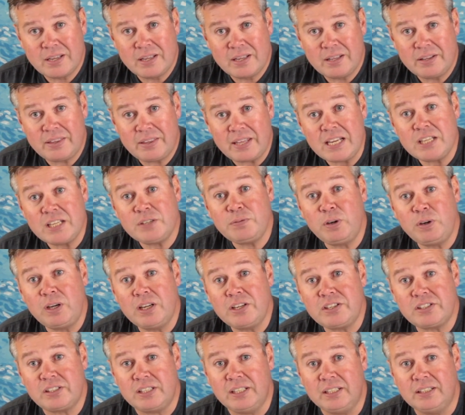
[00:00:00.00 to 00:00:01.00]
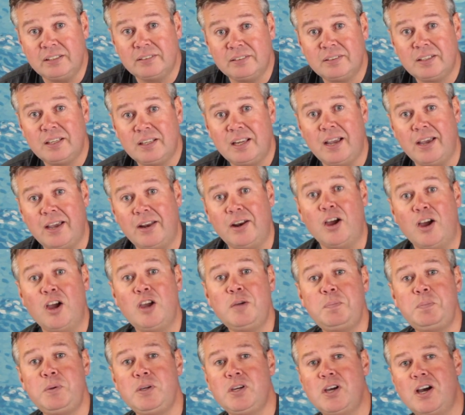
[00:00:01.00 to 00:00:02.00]
Thanks for listening, and I
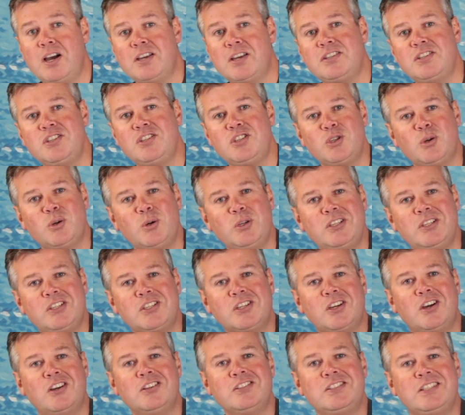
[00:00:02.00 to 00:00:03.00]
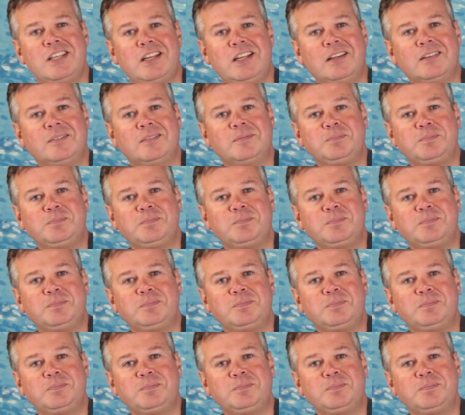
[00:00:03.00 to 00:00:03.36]
hope you guys enjoyed this content.